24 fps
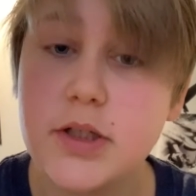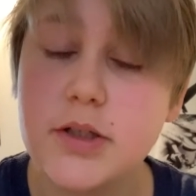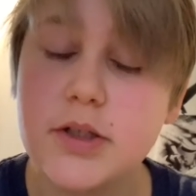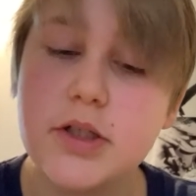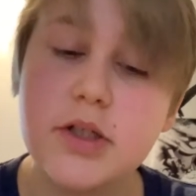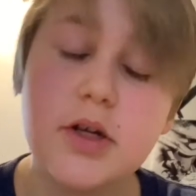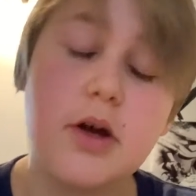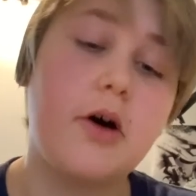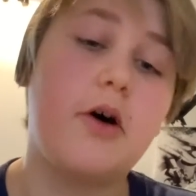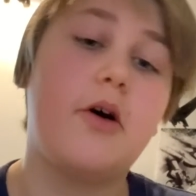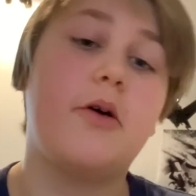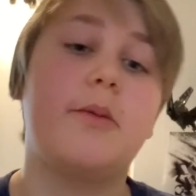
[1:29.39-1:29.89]

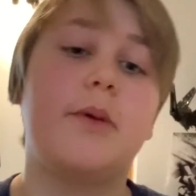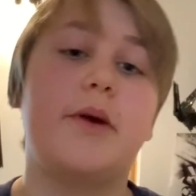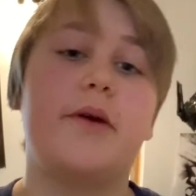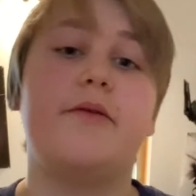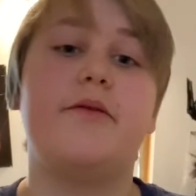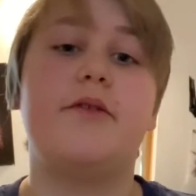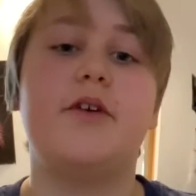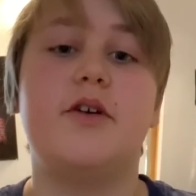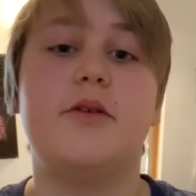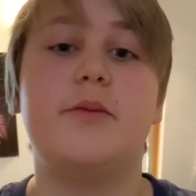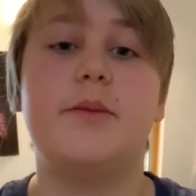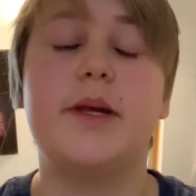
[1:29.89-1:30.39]
So I'll be
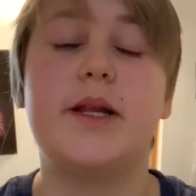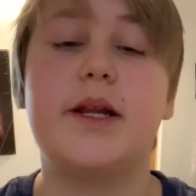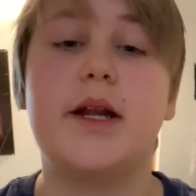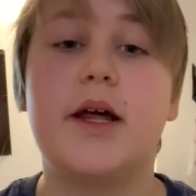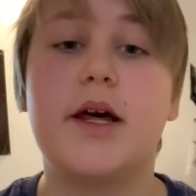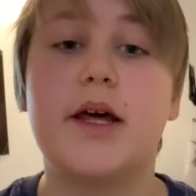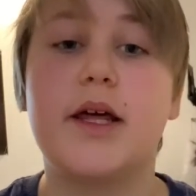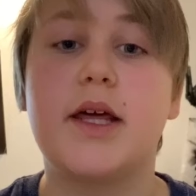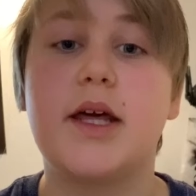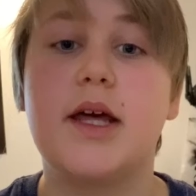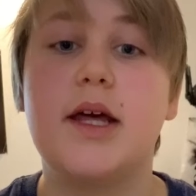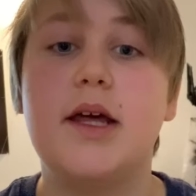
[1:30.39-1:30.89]
filming
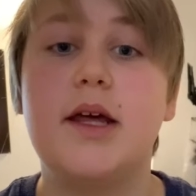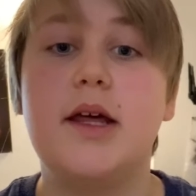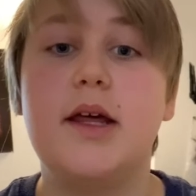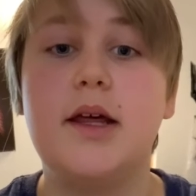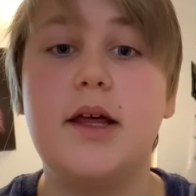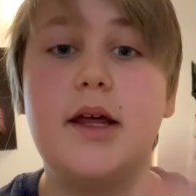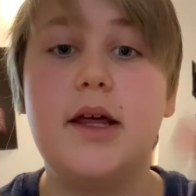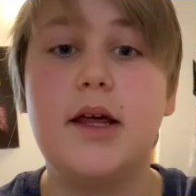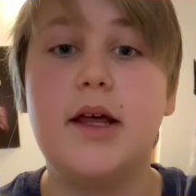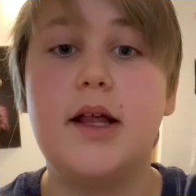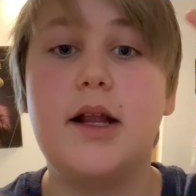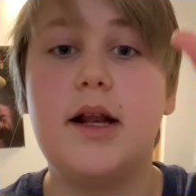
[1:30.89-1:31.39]
like
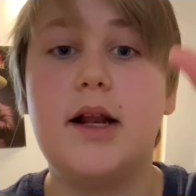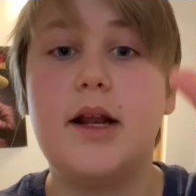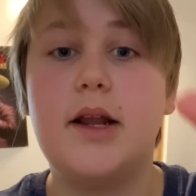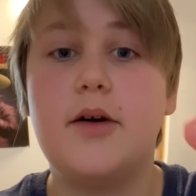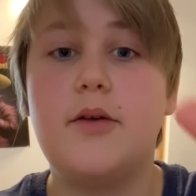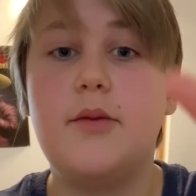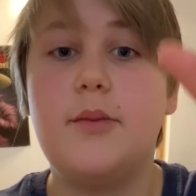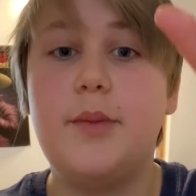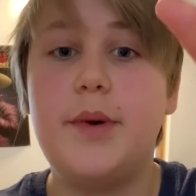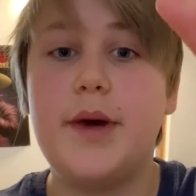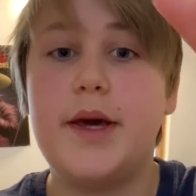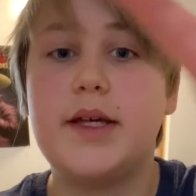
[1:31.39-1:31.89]
little
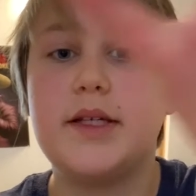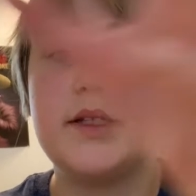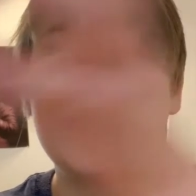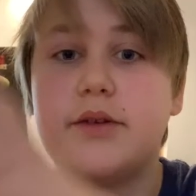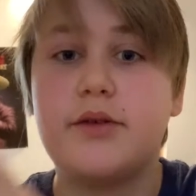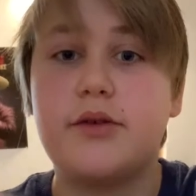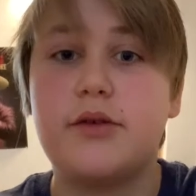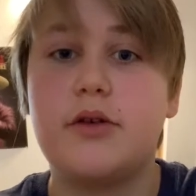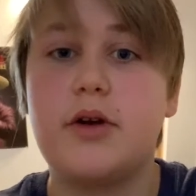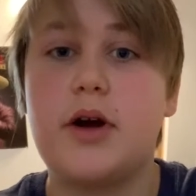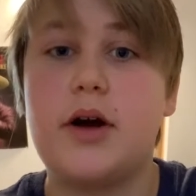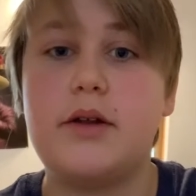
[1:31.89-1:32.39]
bits
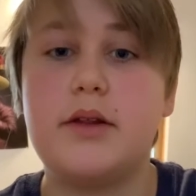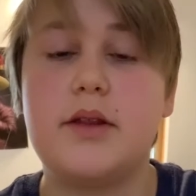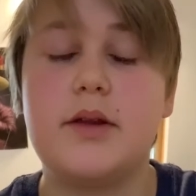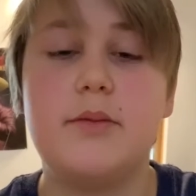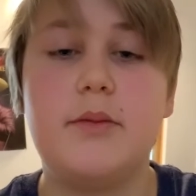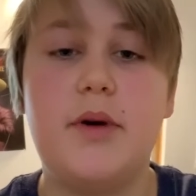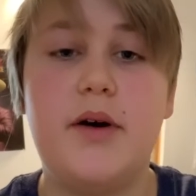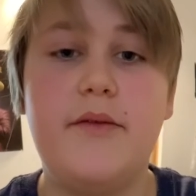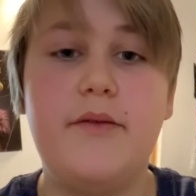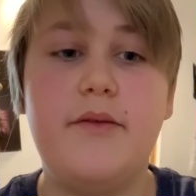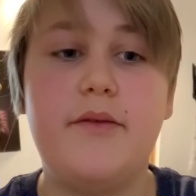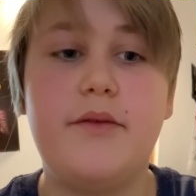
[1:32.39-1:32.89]
throughout the
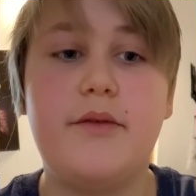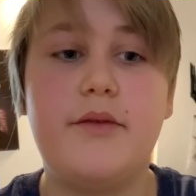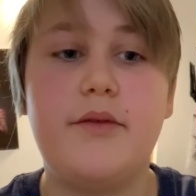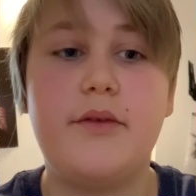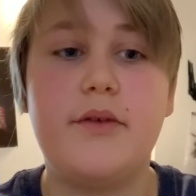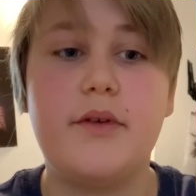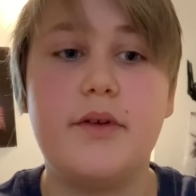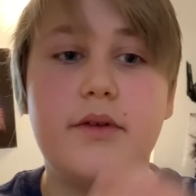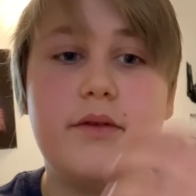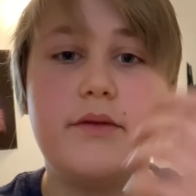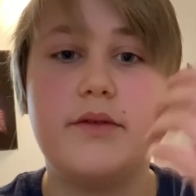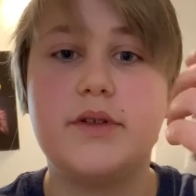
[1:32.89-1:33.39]
month
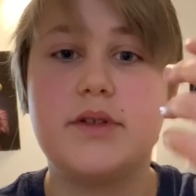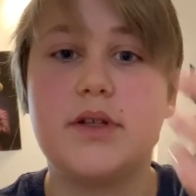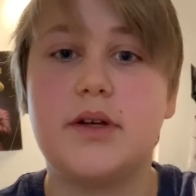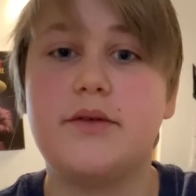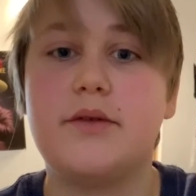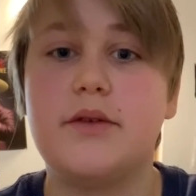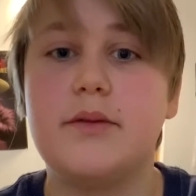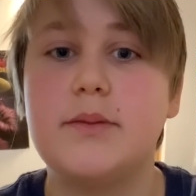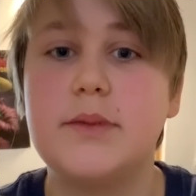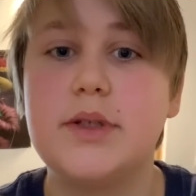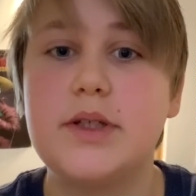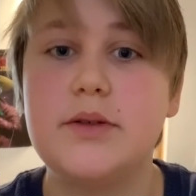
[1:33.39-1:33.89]
of stuff
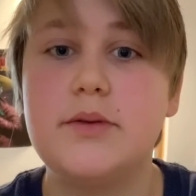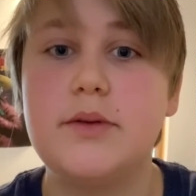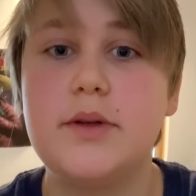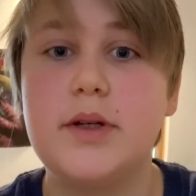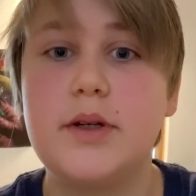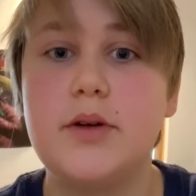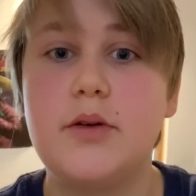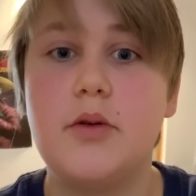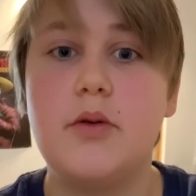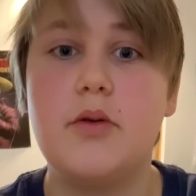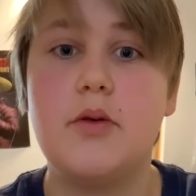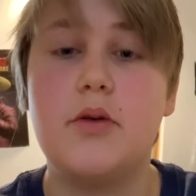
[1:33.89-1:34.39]
I'm
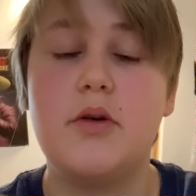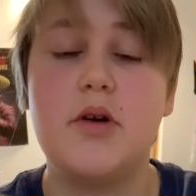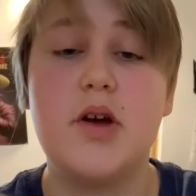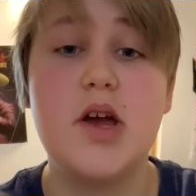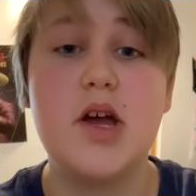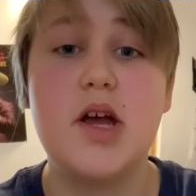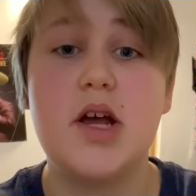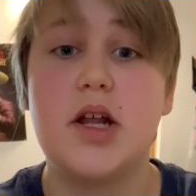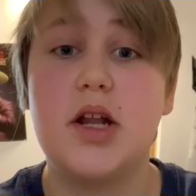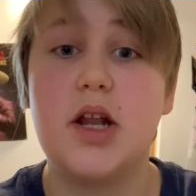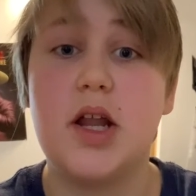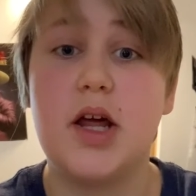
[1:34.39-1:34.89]
doing,
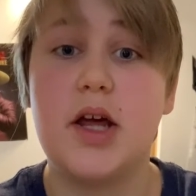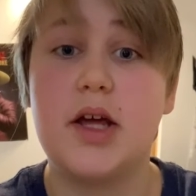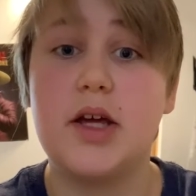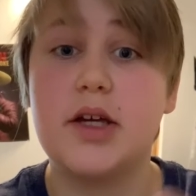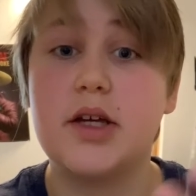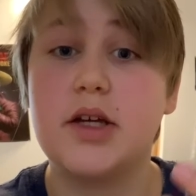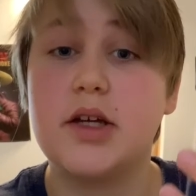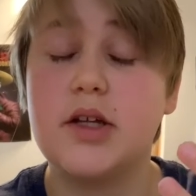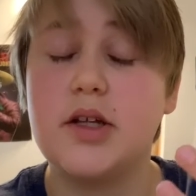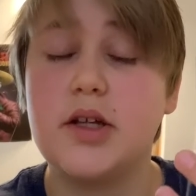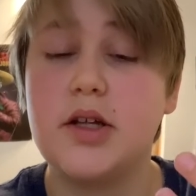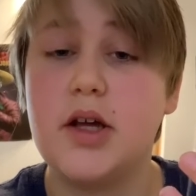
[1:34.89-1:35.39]
like
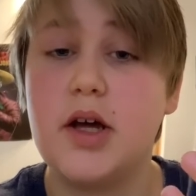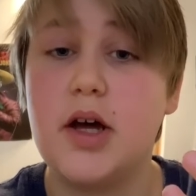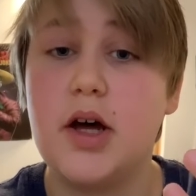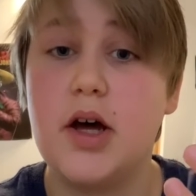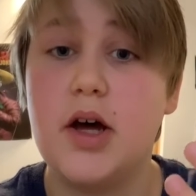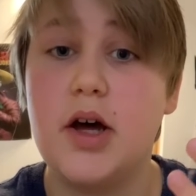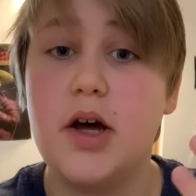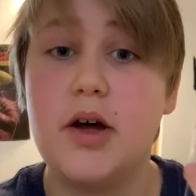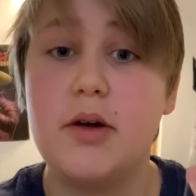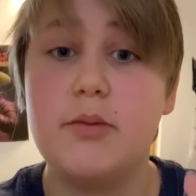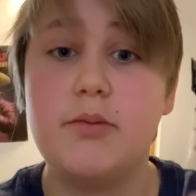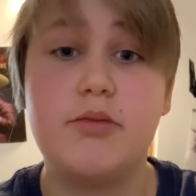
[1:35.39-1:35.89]

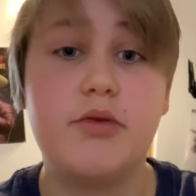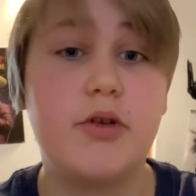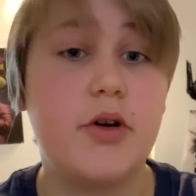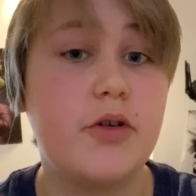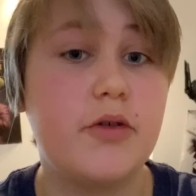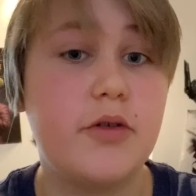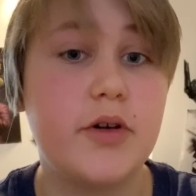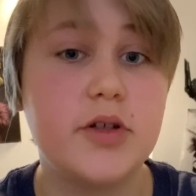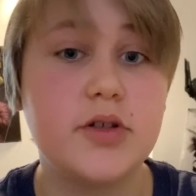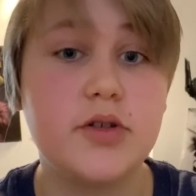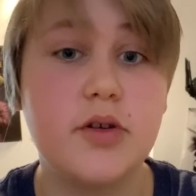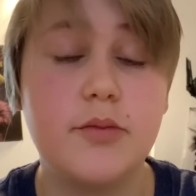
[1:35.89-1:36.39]

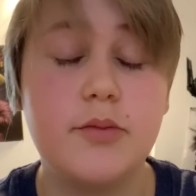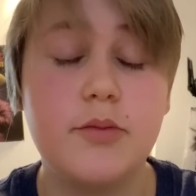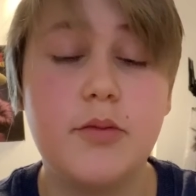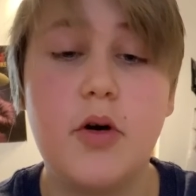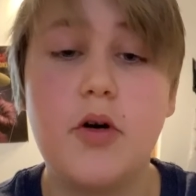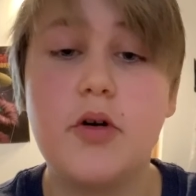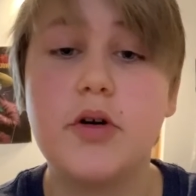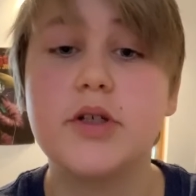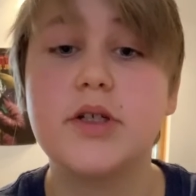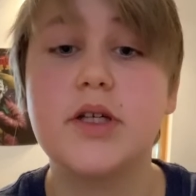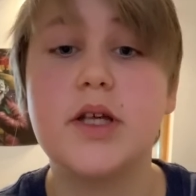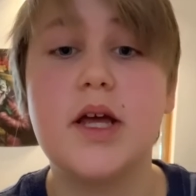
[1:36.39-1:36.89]
progress on
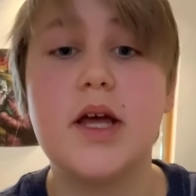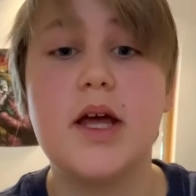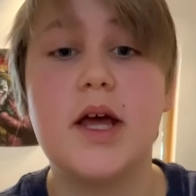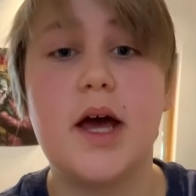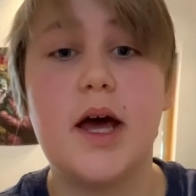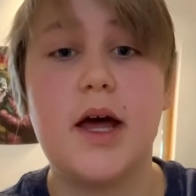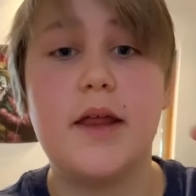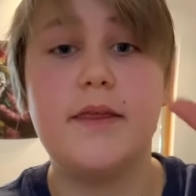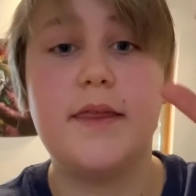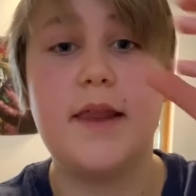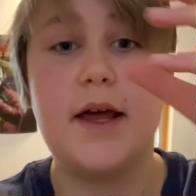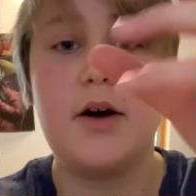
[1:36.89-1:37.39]
mocks,
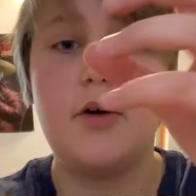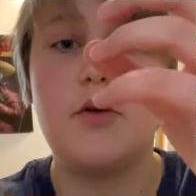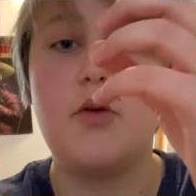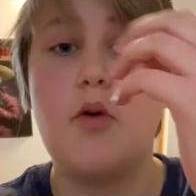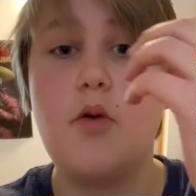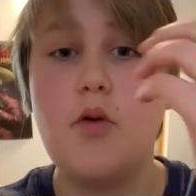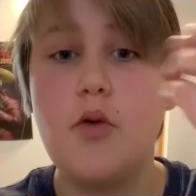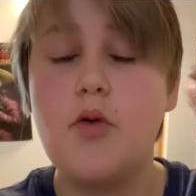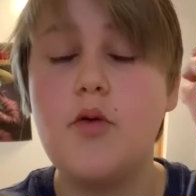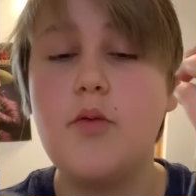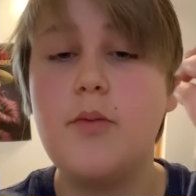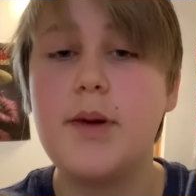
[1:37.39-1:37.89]
and that will
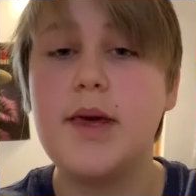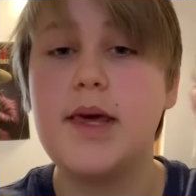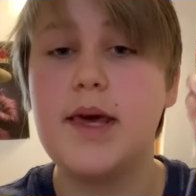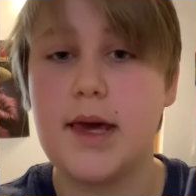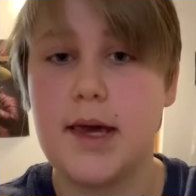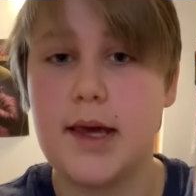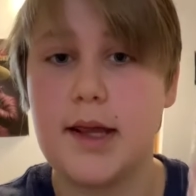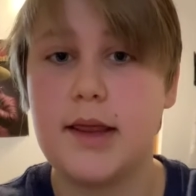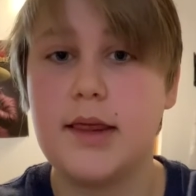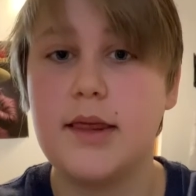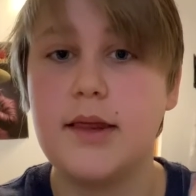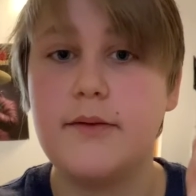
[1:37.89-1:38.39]
all be
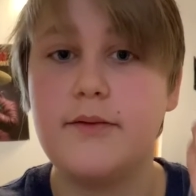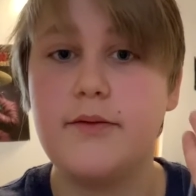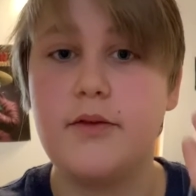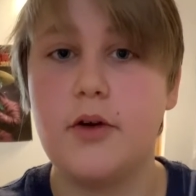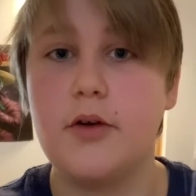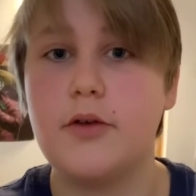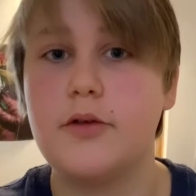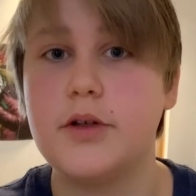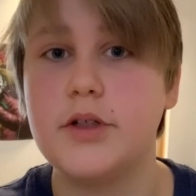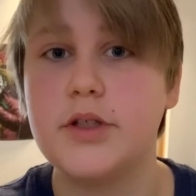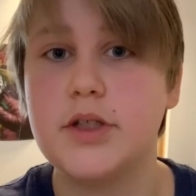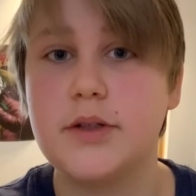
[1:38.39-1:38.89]
in the
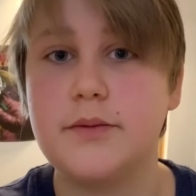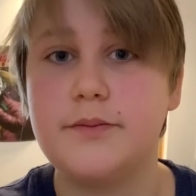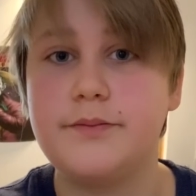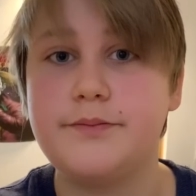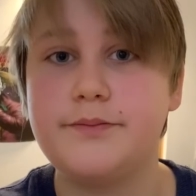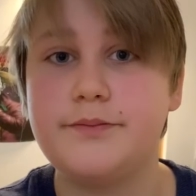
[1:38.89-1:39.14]
vlogs.